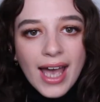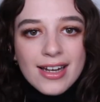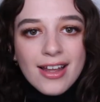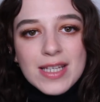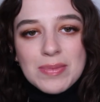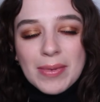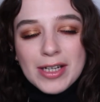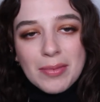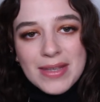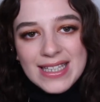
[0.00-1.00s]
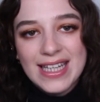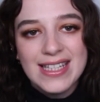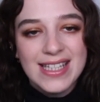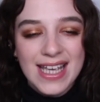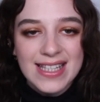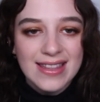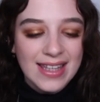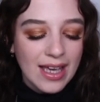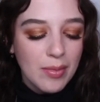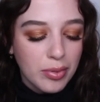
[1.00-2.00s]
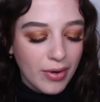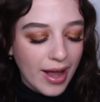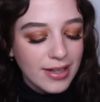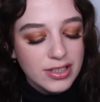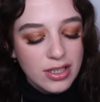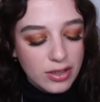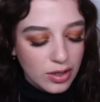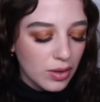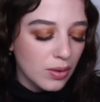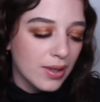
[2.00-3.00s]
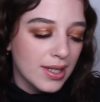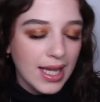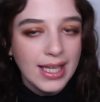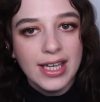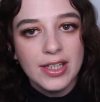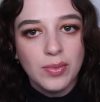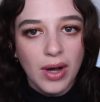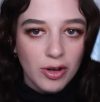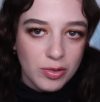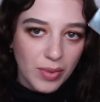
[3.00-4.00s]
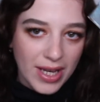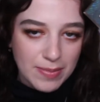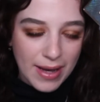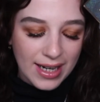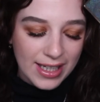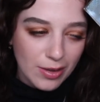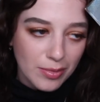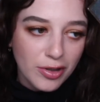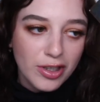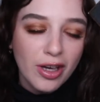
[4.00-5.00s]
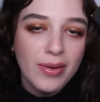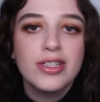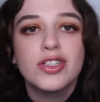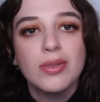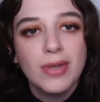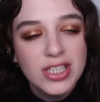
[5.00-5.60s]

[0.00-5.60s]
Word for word: and last but by no means least is the brand new Naked Wild West palette. Now I'm not going to go into too much